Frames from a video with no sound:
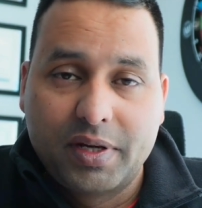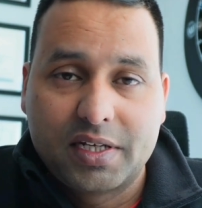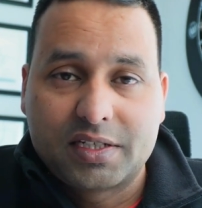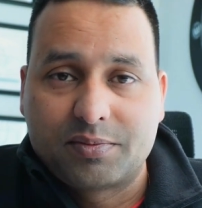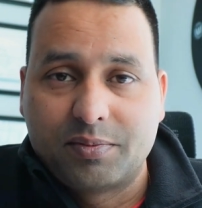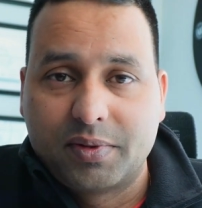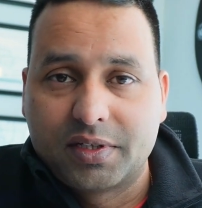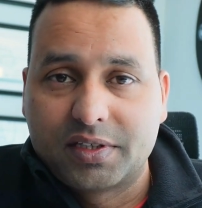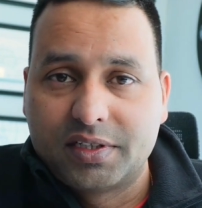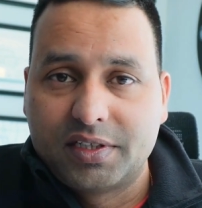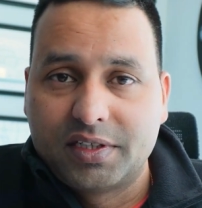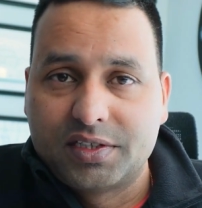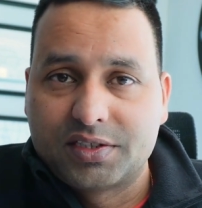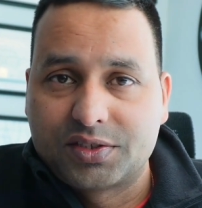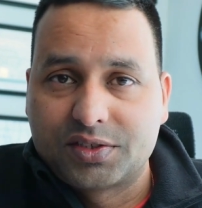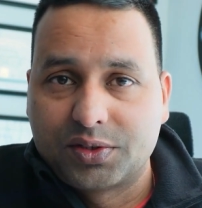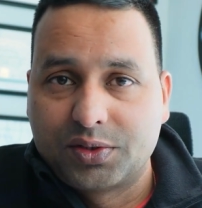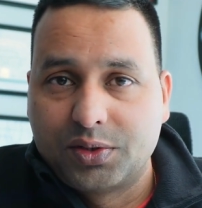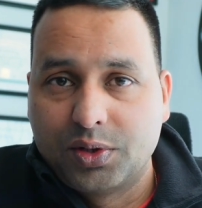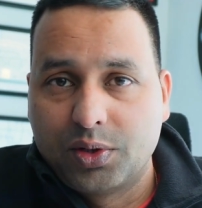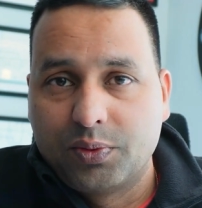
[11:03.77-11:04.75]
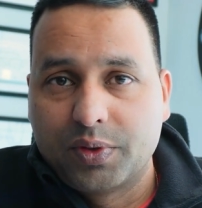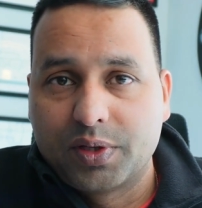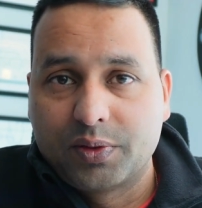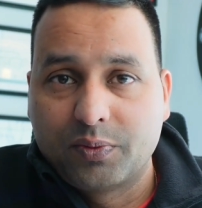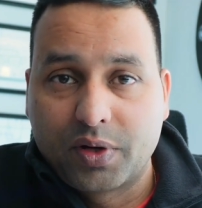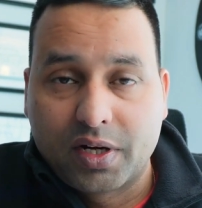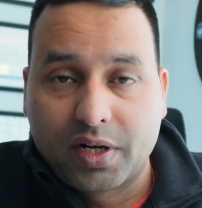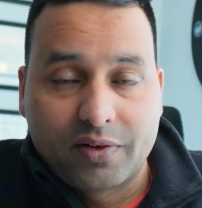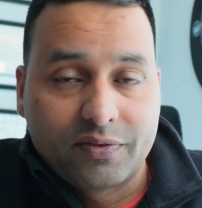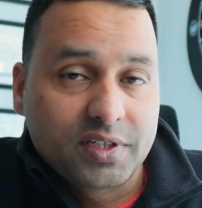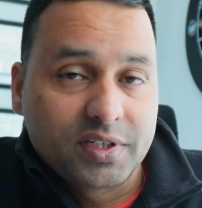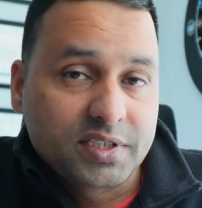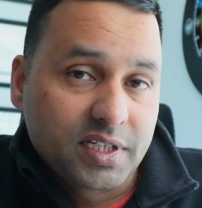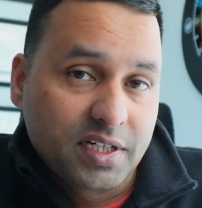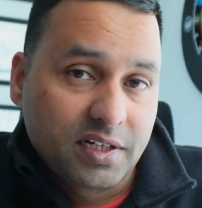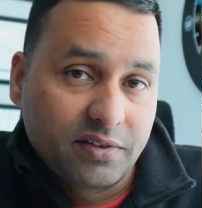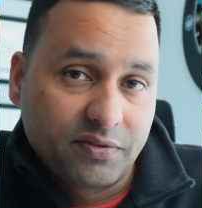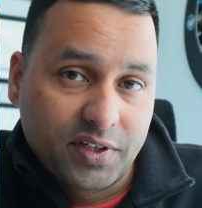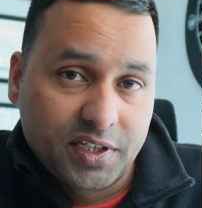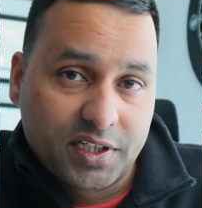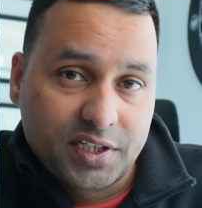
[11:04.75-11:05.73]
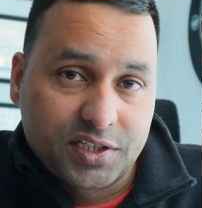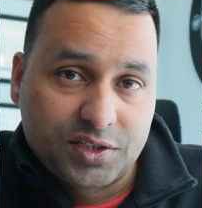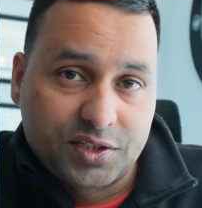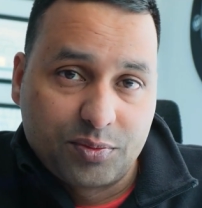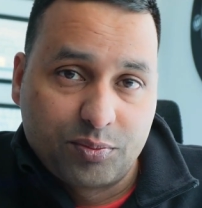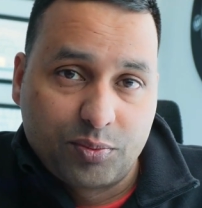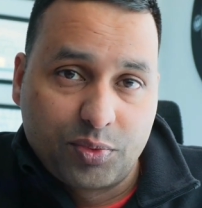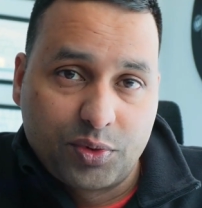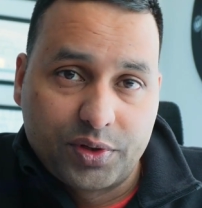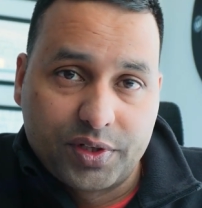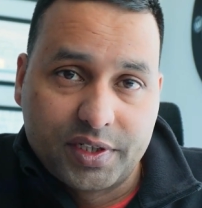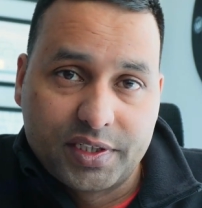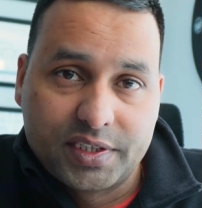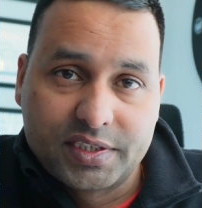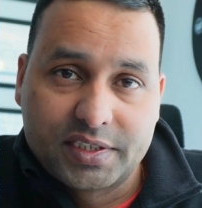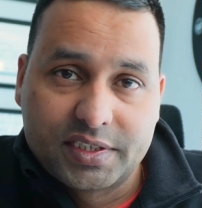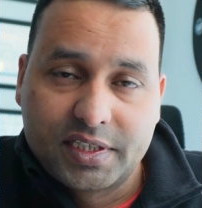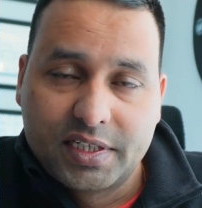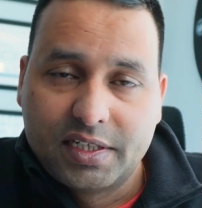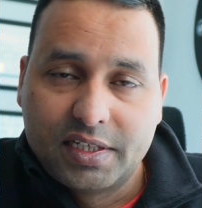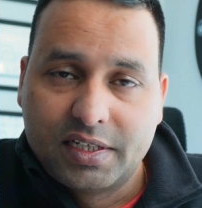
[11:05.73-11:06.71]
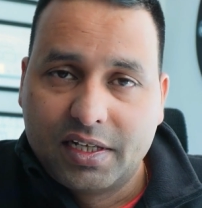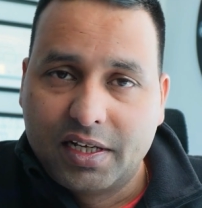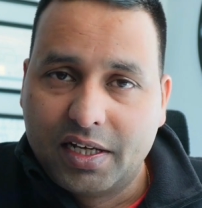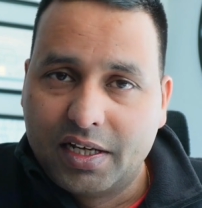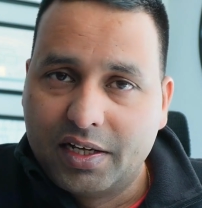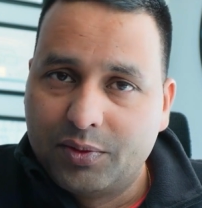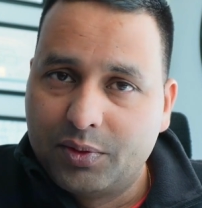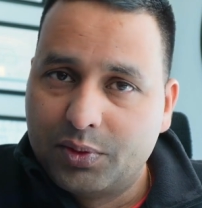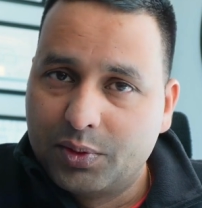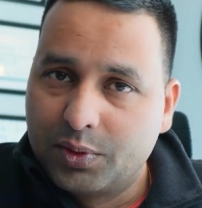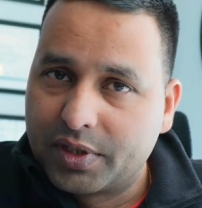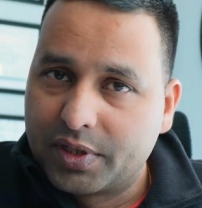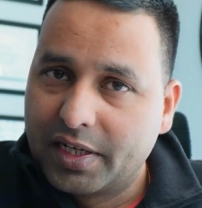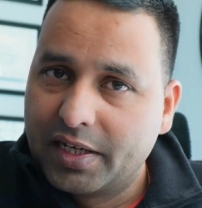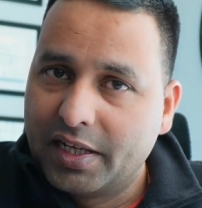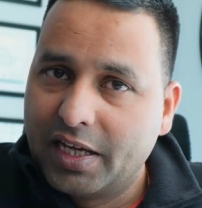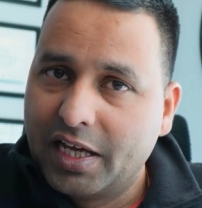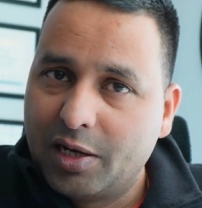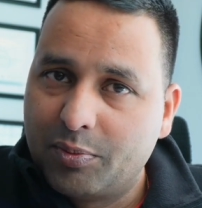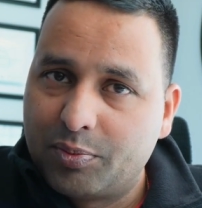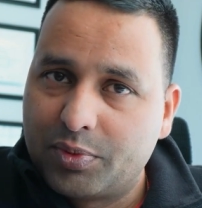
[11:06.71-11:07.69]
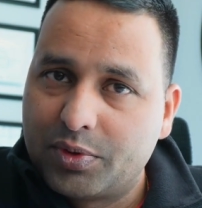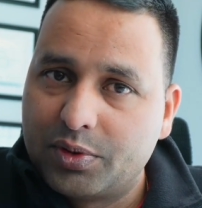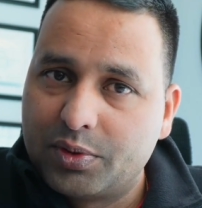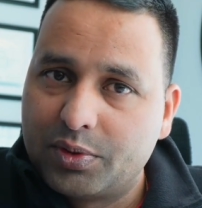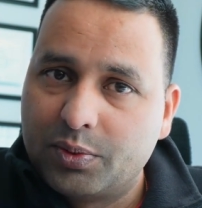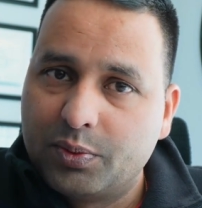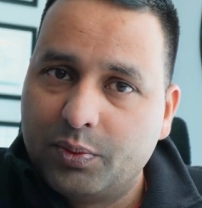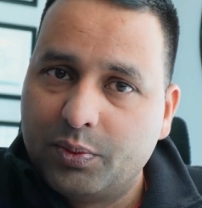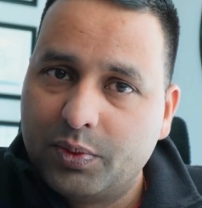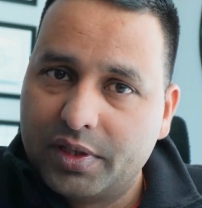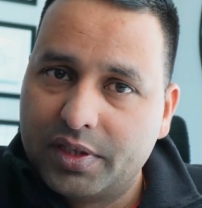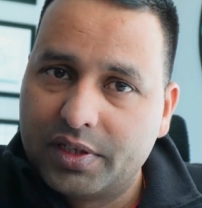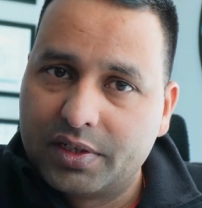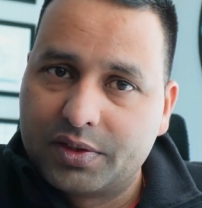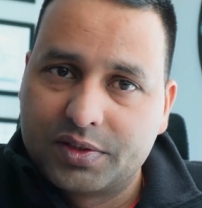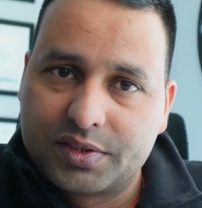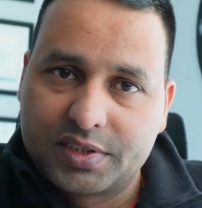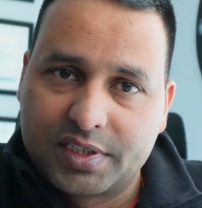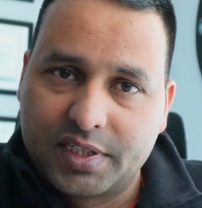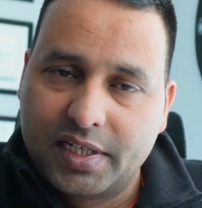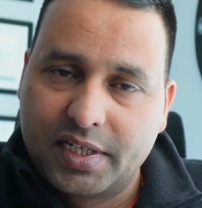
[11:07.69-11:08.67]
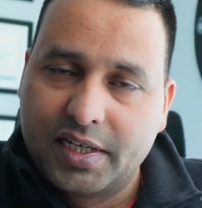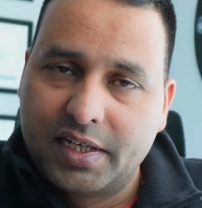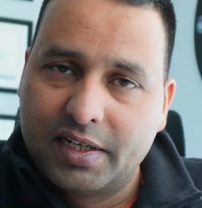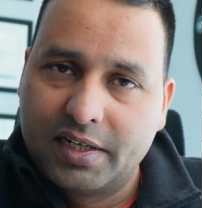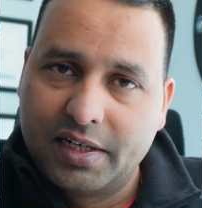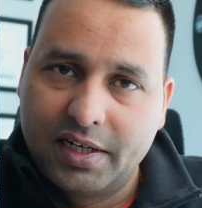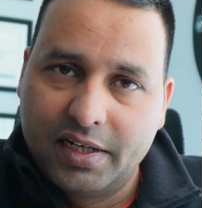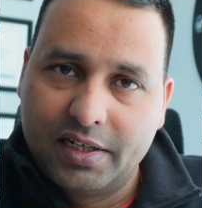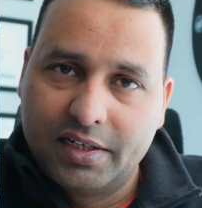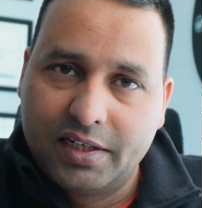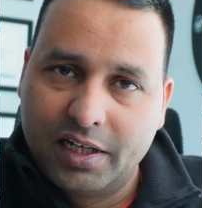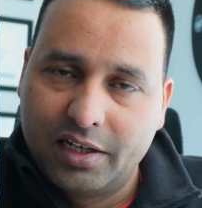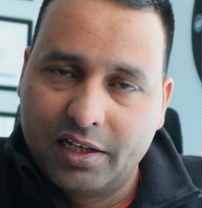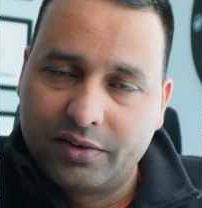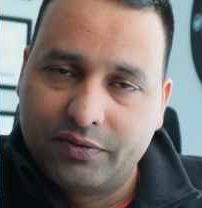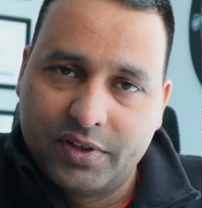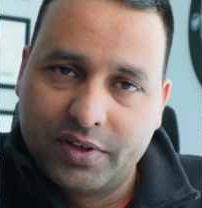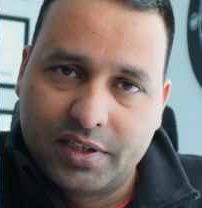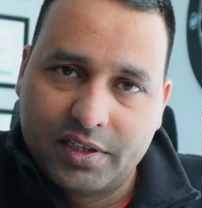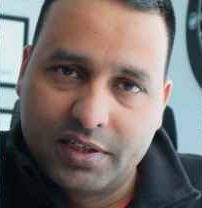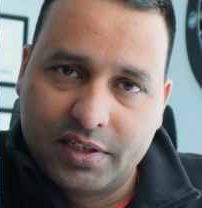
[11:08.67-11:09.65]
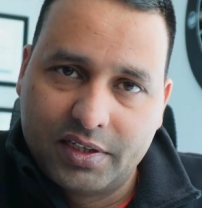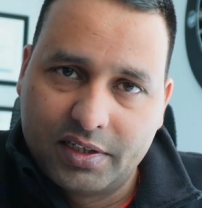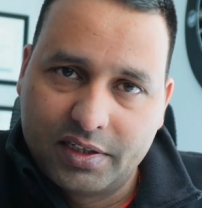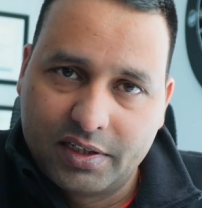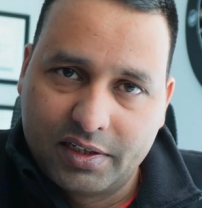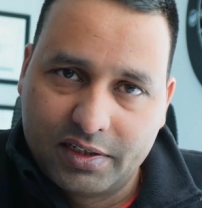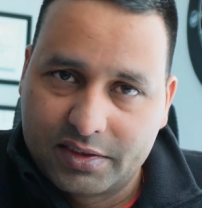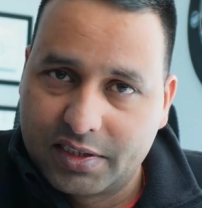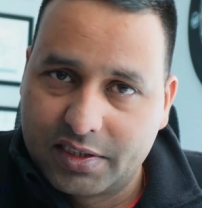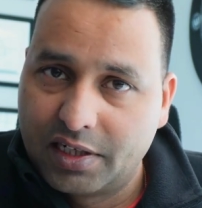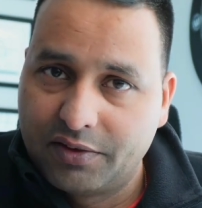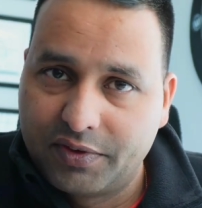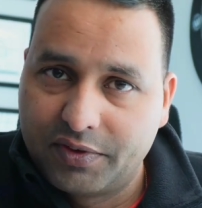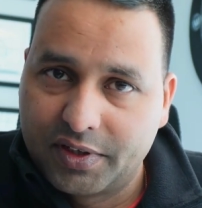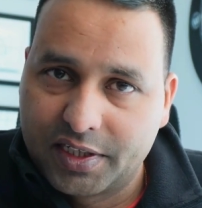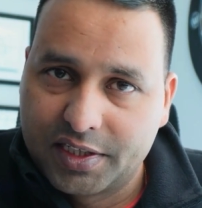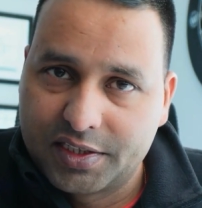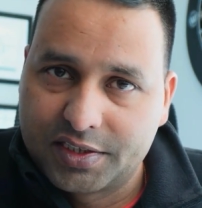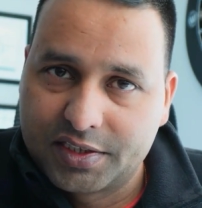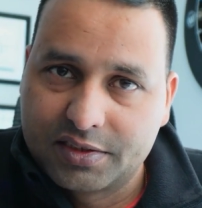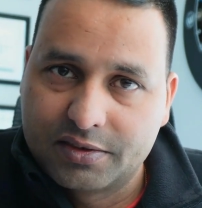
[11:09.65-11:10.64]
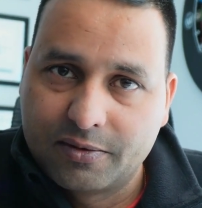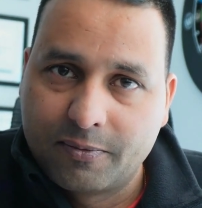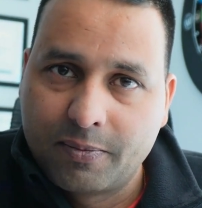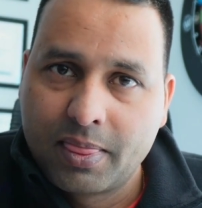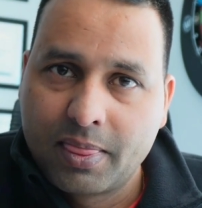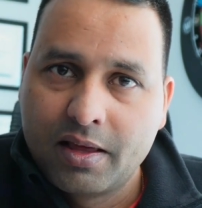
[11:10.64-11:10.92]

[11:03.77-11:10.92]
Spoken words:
method is to go with one of the certification bodies who can help you with the questionnaire and with the certification.